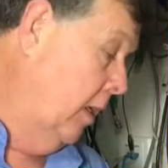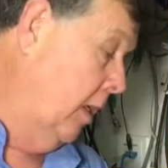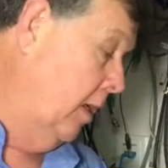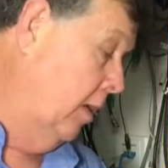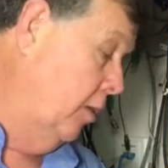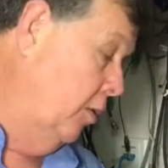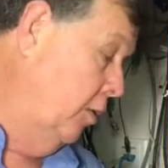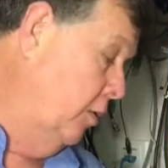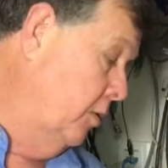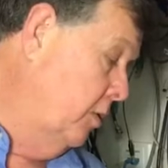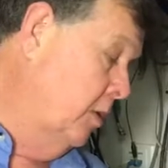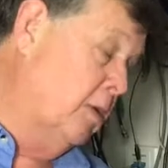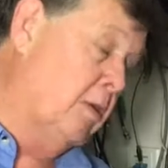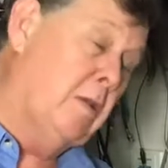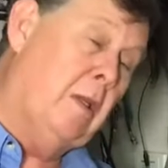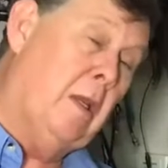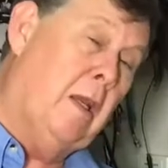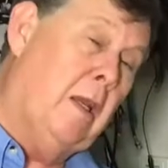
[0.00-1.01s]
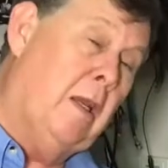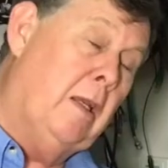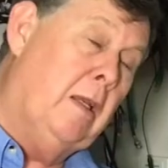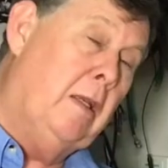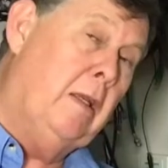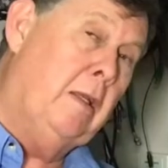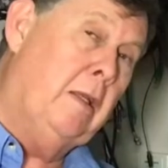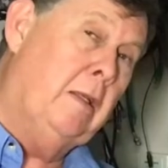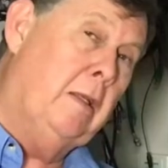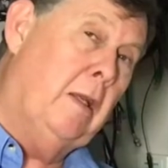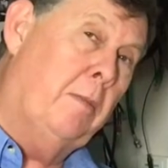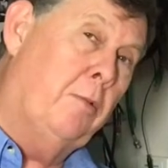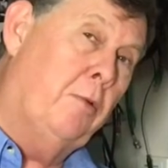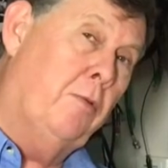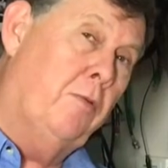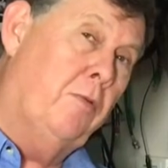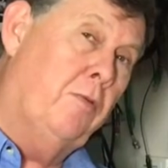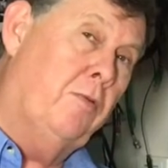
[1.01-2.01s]
And it uses a
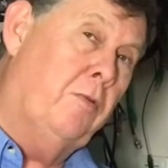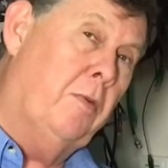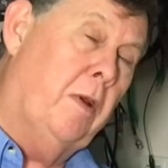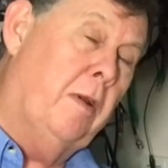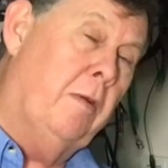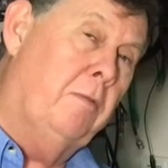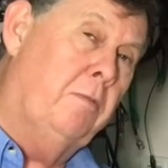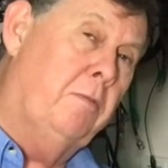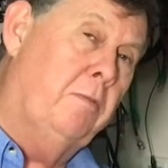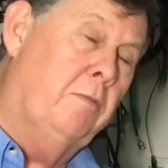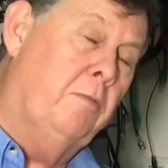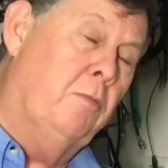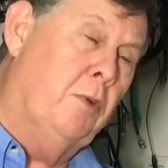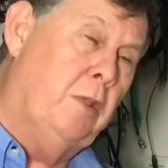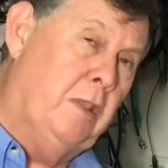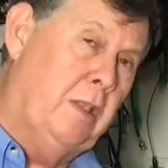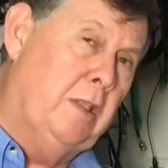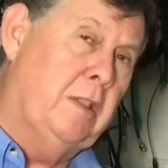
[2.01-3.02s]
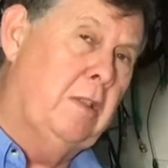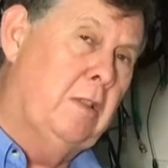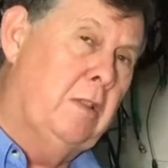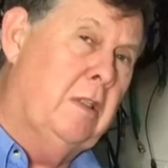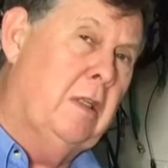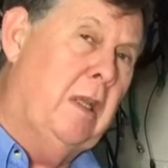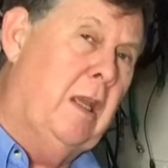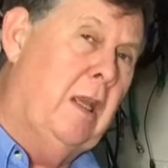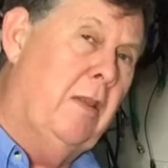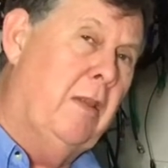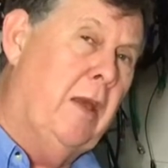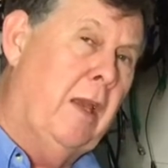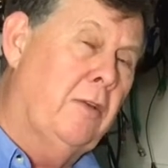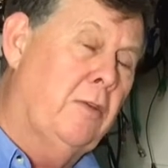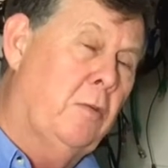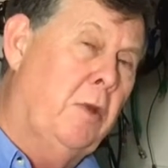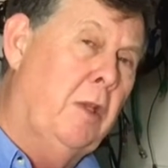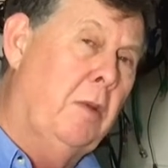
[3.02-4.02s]
number of uh, resistors to get
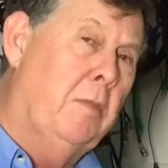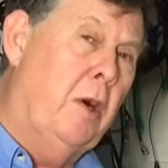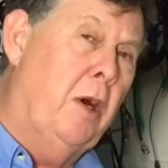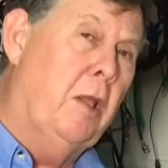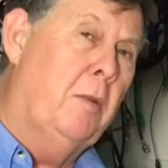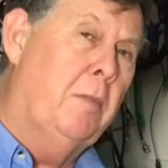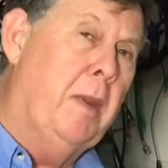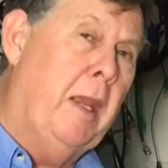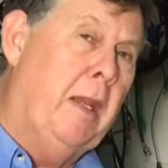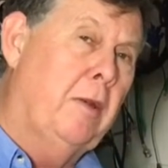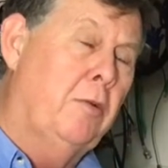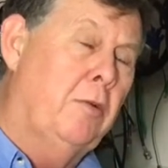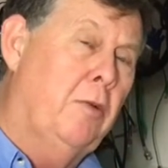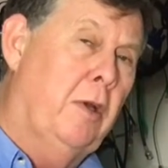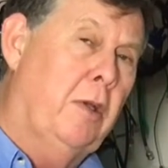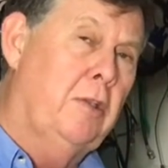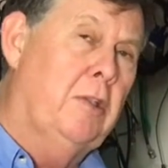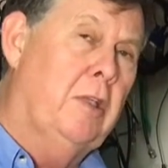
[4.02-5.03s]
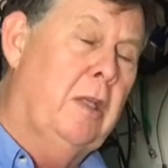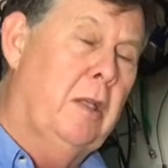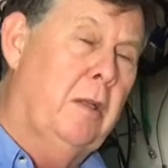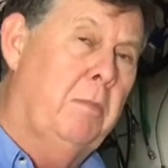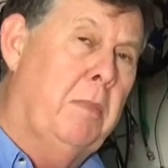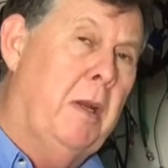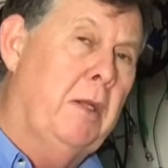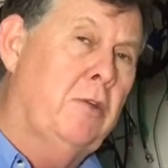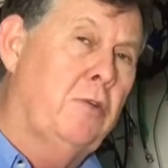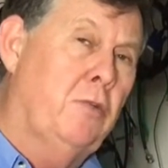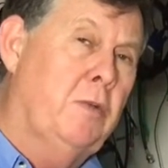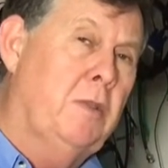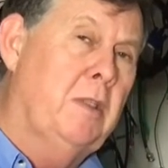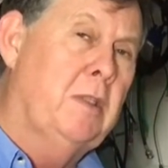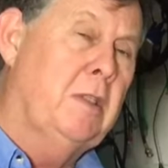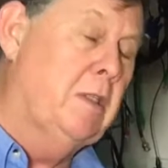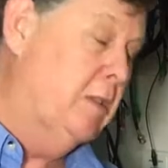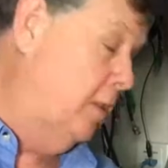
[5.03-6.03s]
that. So when you buy the panel, you actually get a bunch of
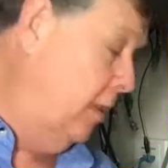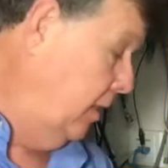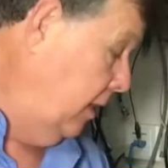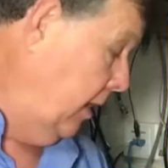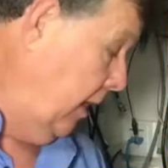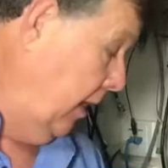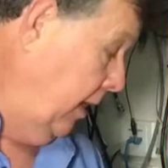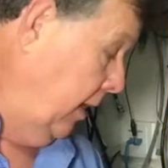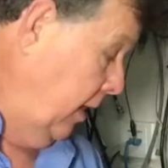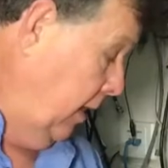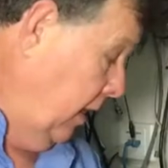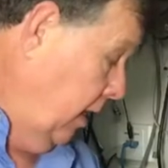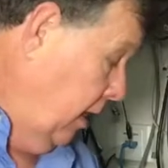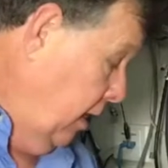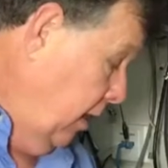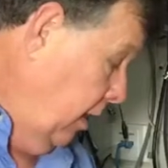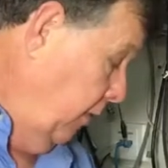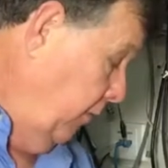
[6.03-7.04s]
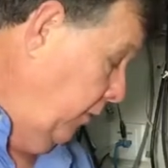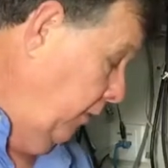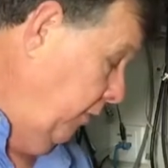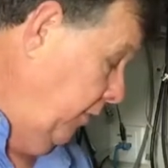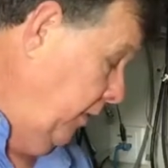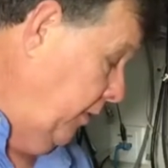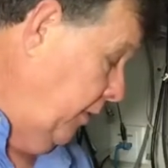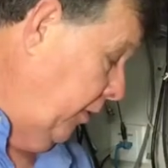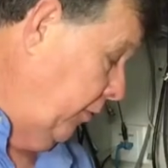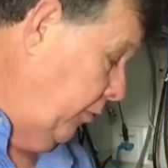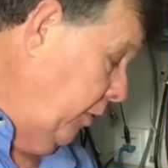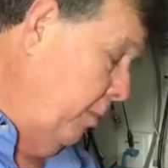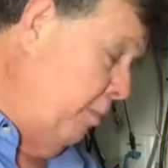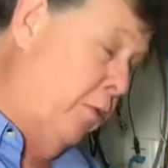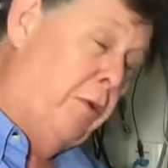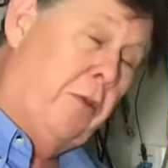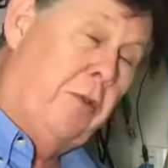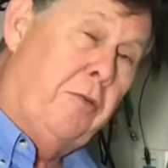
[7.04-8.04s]
resistors in there. If you fit the
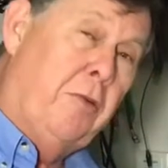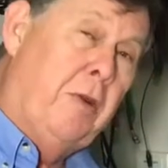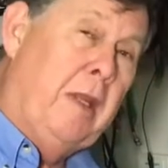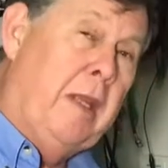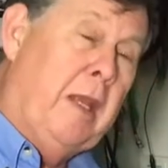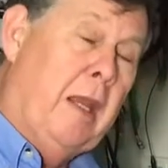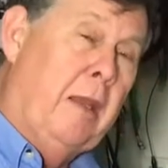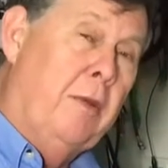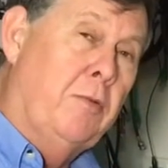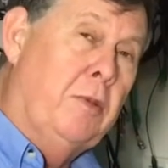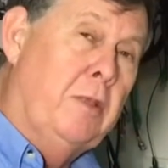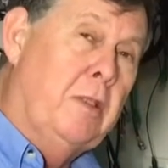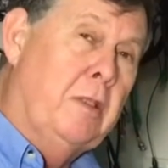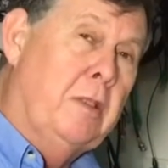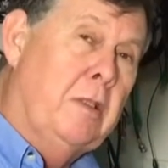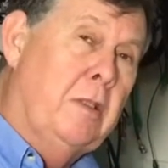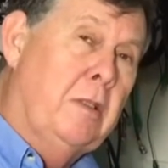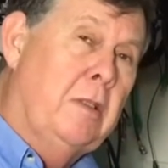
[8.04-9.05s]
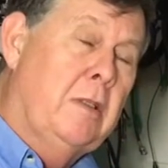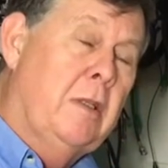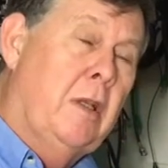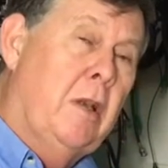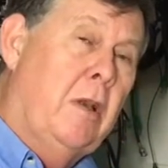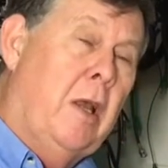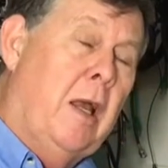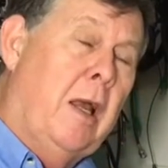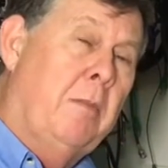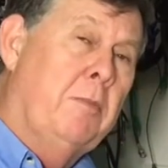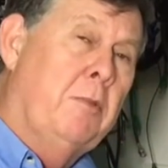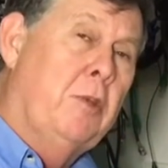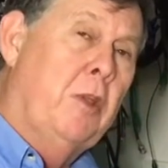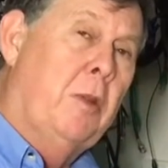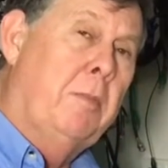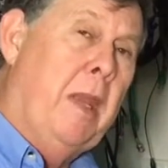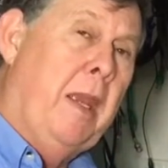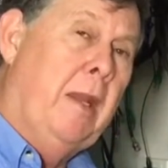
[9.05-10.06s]
3.3K resistors um,
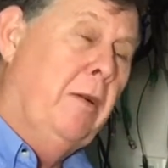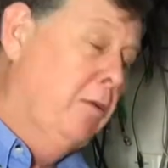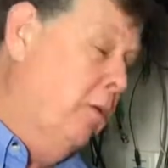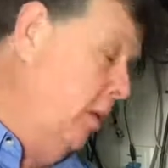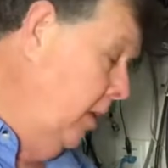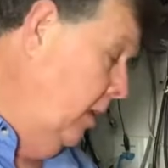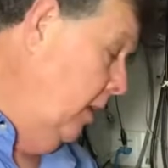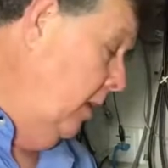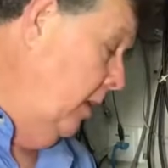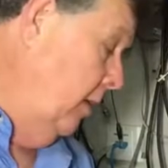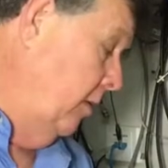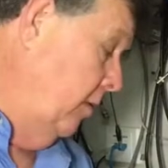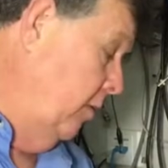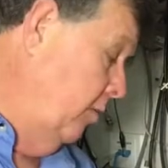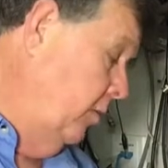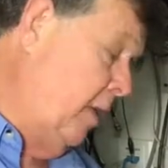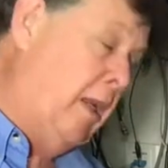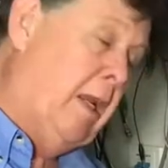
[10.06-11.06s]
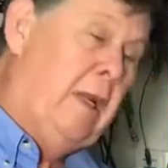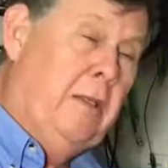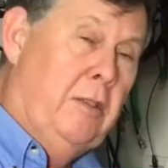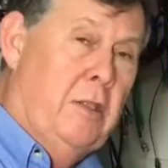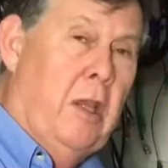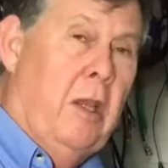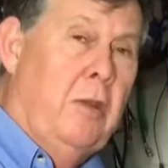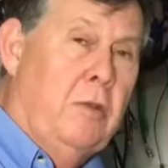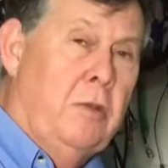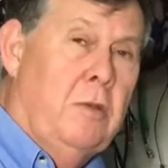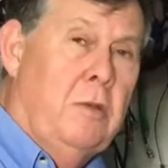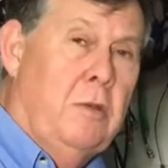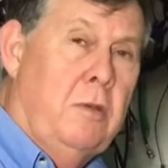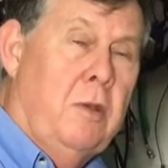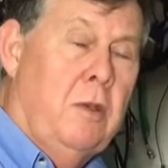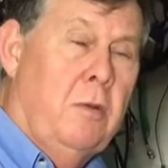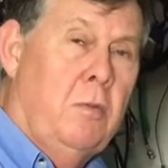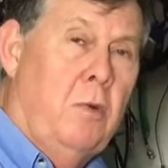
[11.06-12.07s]
to the panel, you'll get eight zones.
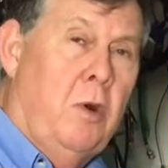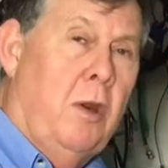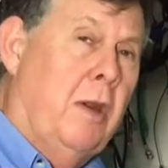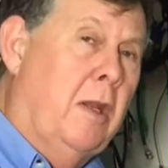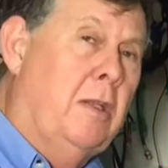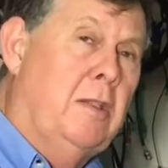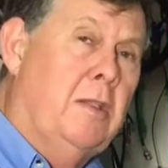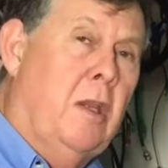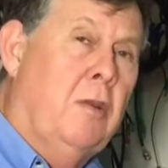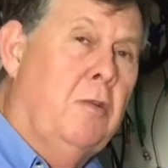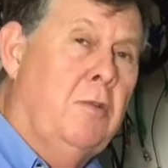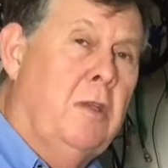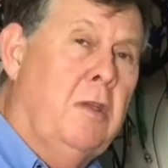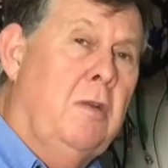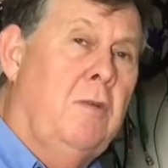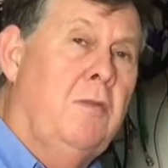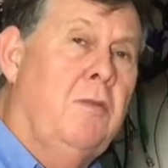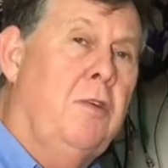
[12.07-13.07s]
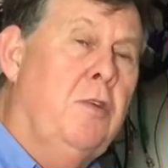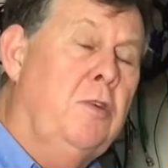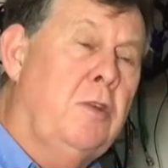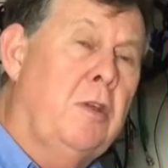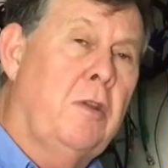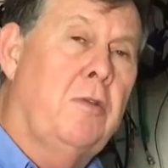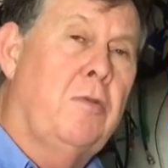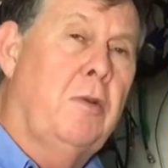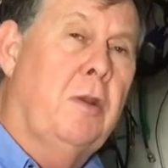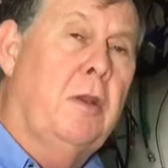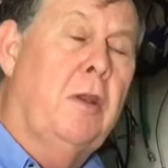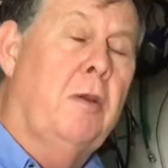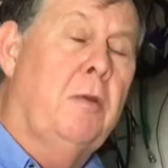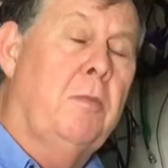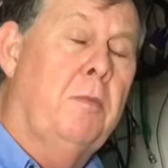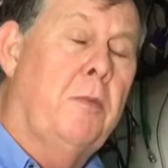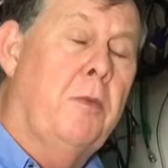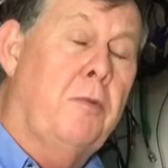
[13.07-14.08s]
You can wire eight zones in using
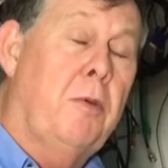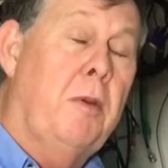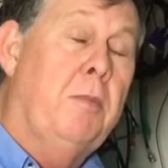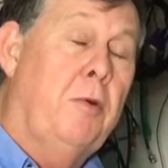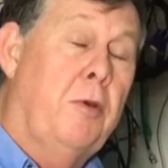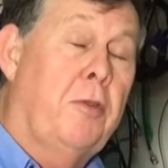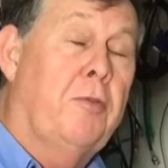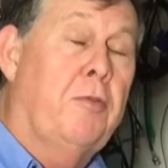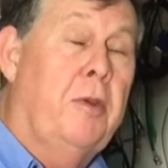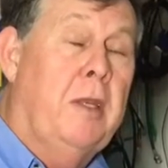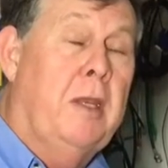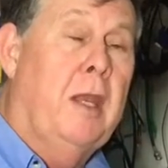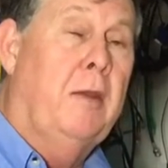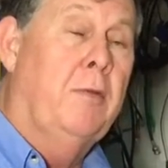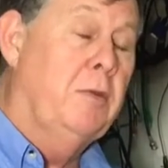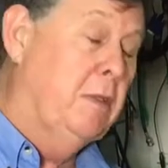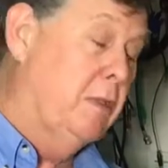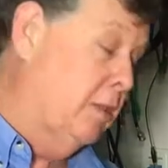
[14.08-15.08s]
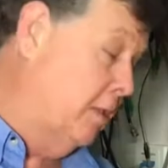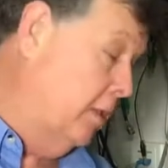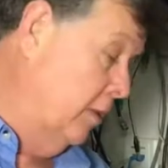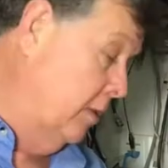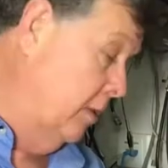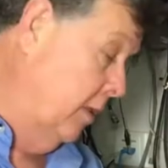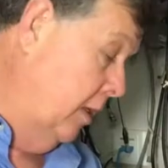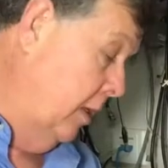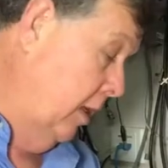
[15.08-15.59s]
3.3K resistors.